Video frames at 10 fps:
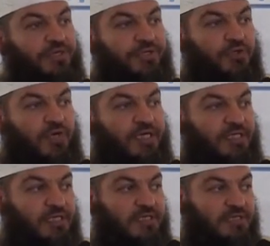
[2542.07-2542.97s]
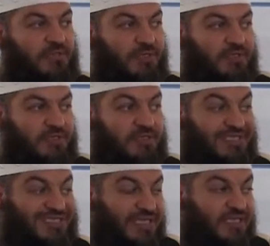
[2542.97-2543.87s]
new ideas about
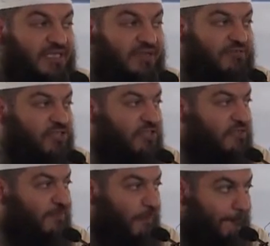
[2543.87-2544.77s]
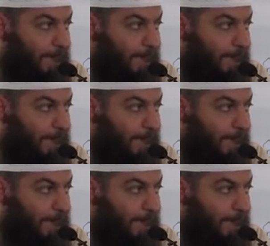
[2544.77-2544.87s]
it, setting a vision.